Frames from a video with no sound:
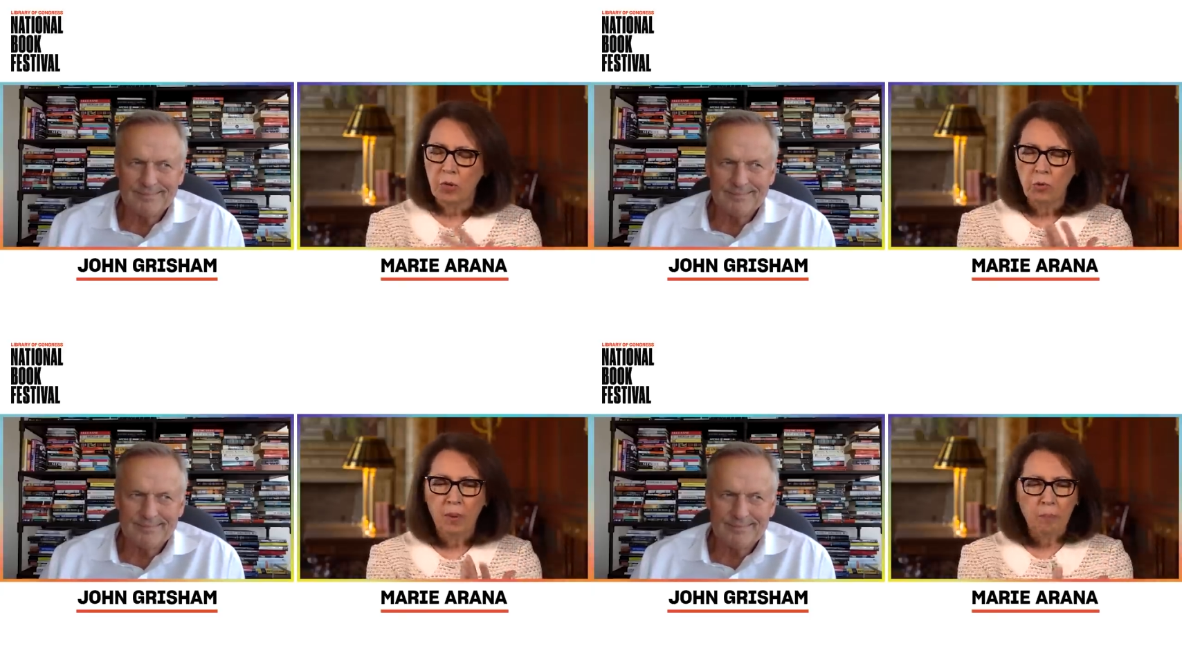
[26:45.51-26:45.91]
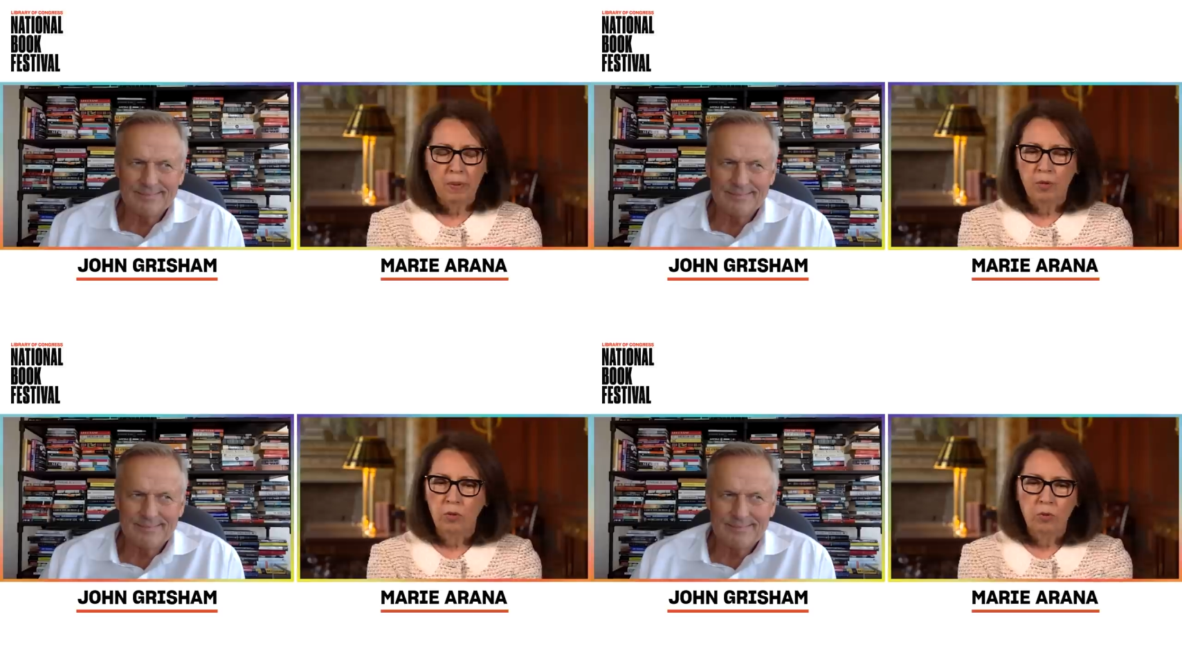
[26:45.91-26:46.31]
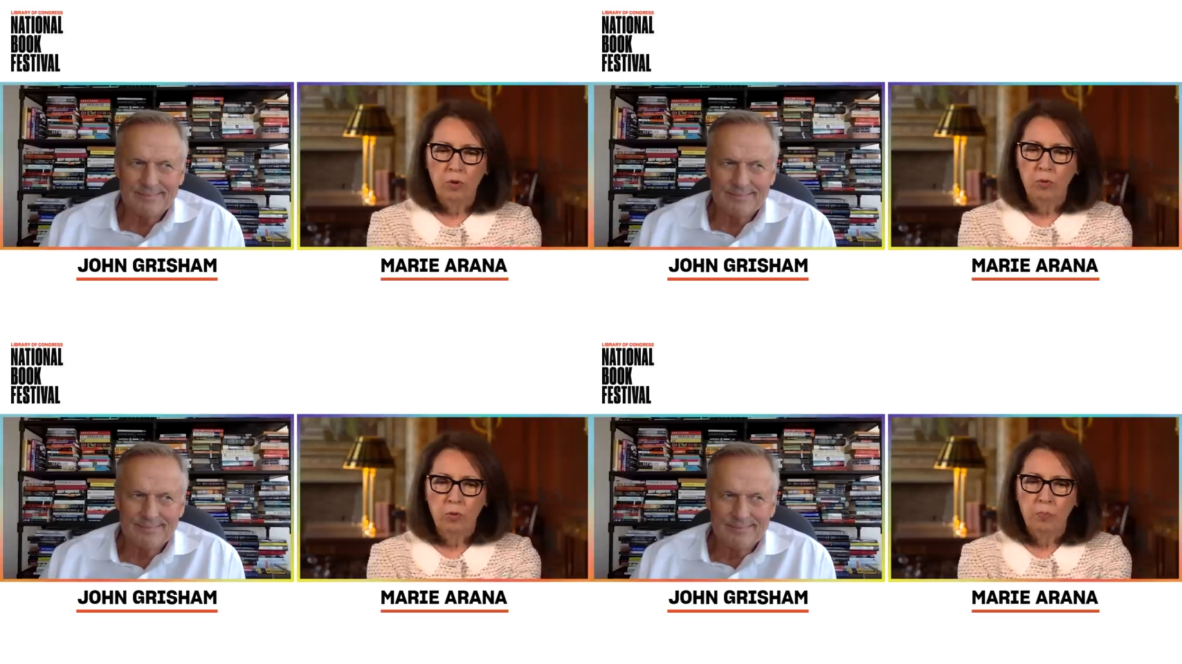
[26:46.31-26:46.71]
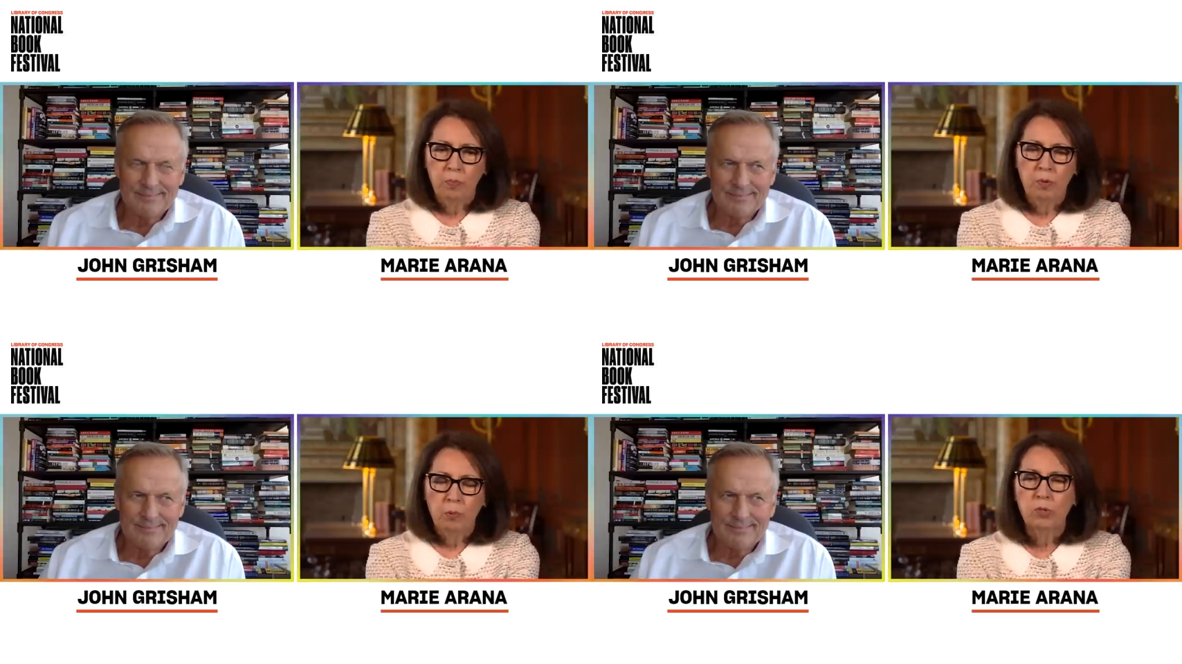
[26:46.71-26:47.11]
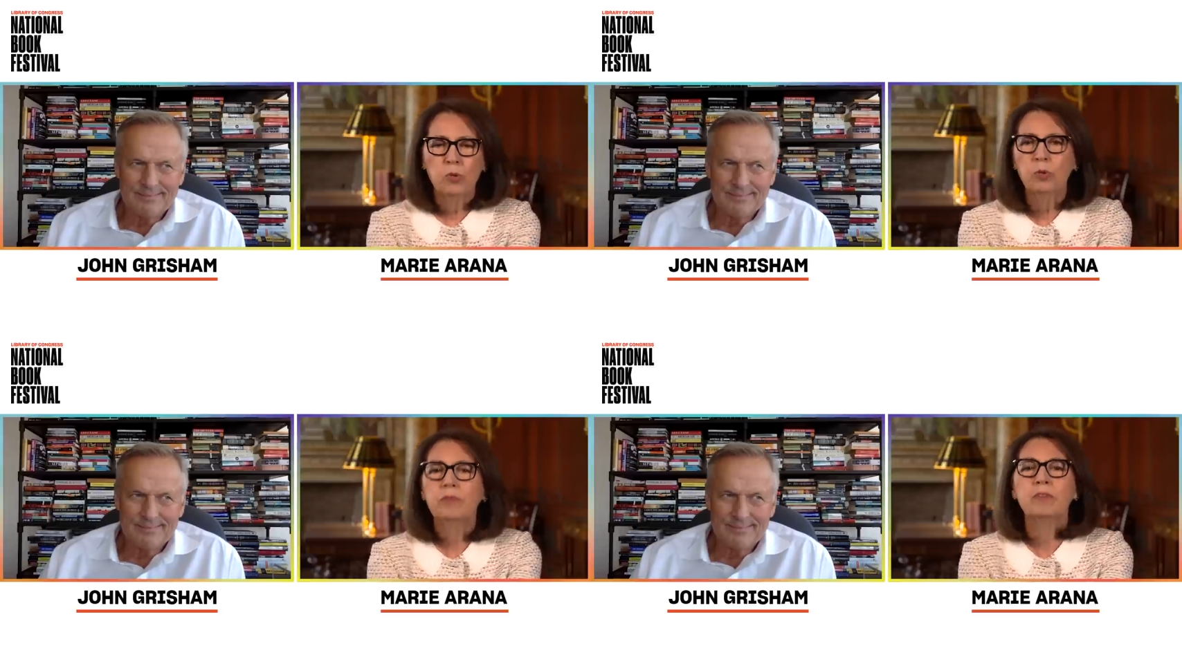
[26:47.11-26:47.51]
Speaker 1: You, you, you know, you, you were
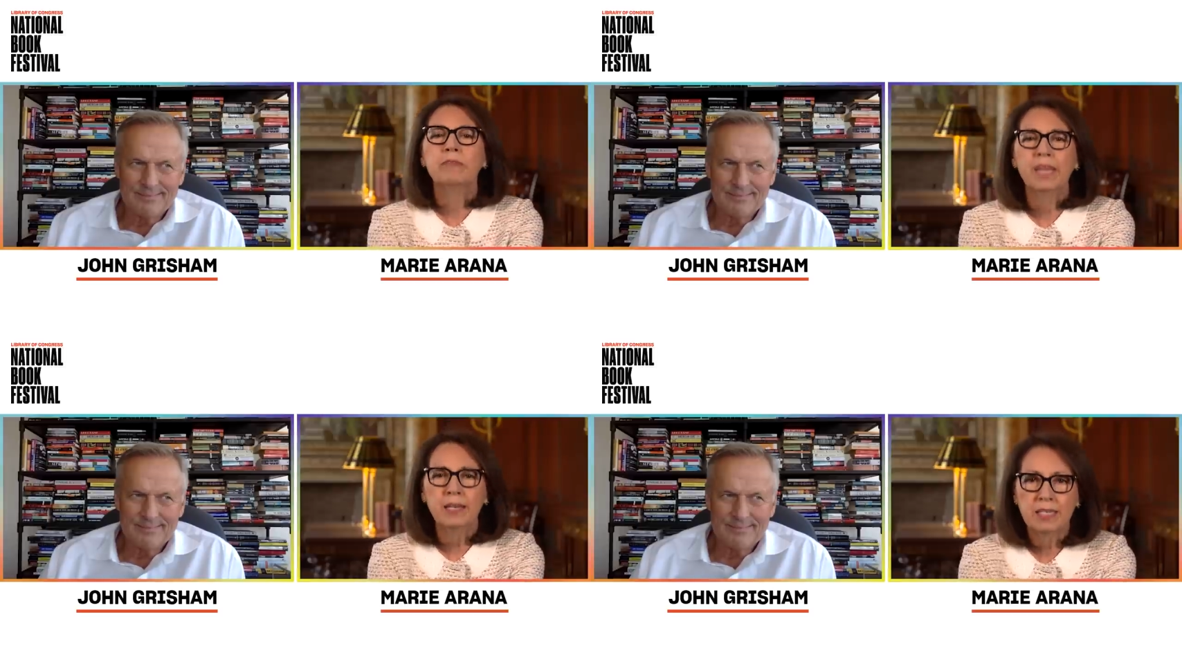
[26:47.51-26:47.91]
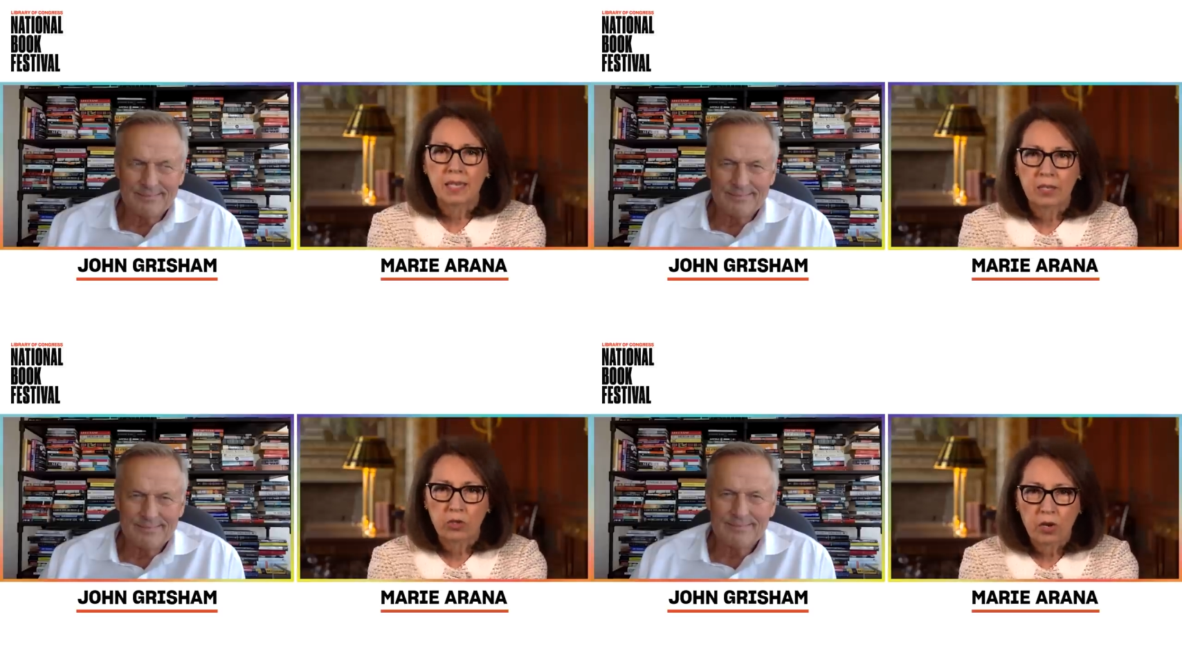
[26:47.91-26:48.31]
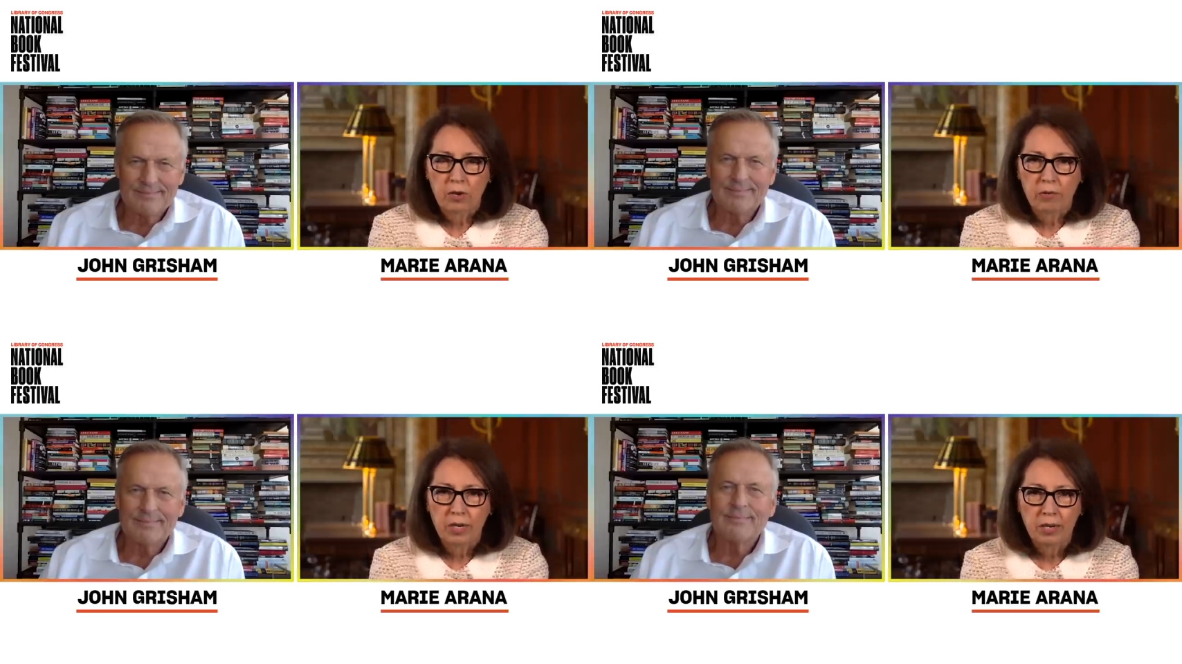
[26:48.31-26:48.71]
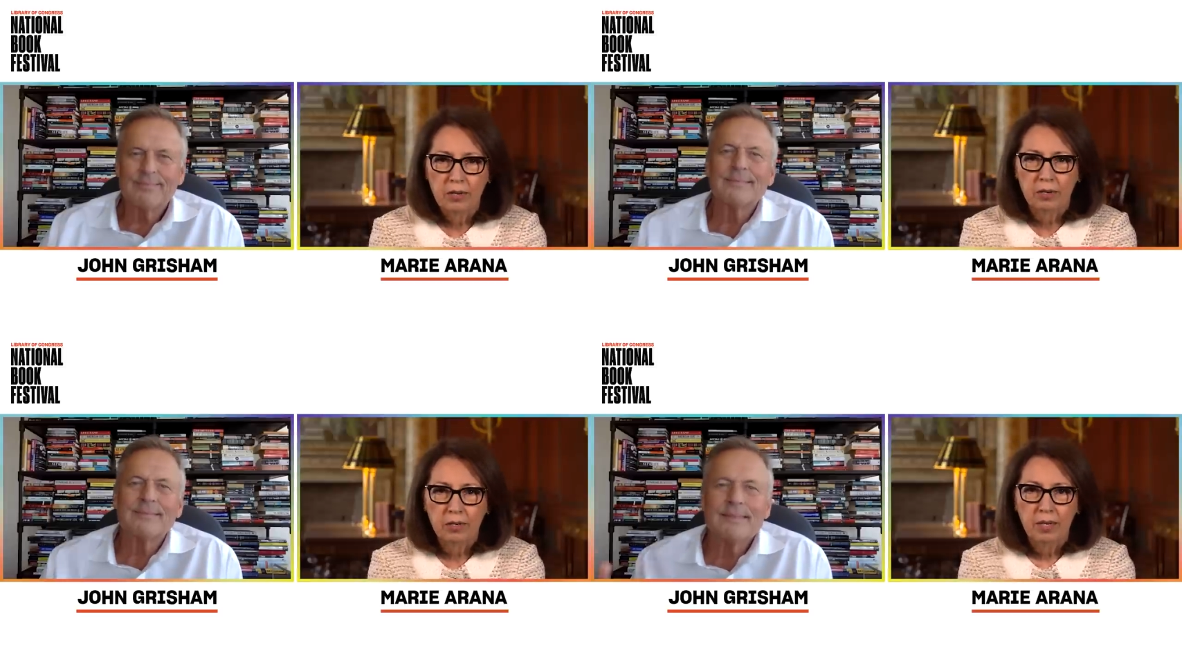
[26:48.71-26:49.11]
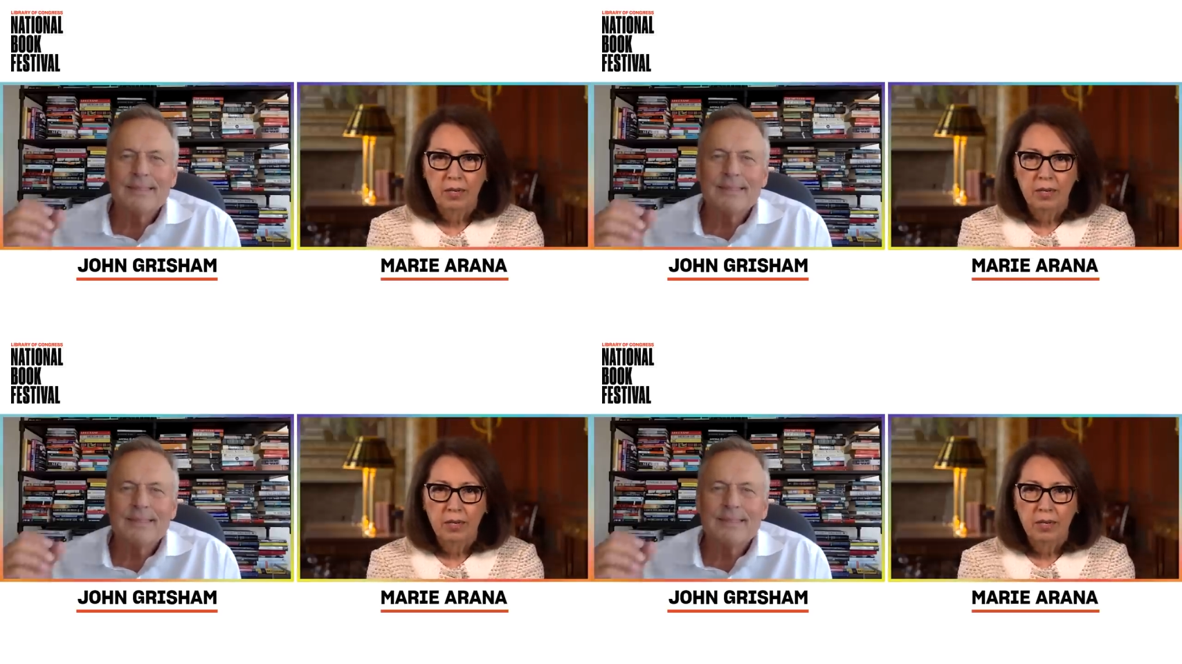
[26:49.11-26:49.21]
sort of inventing a genre here.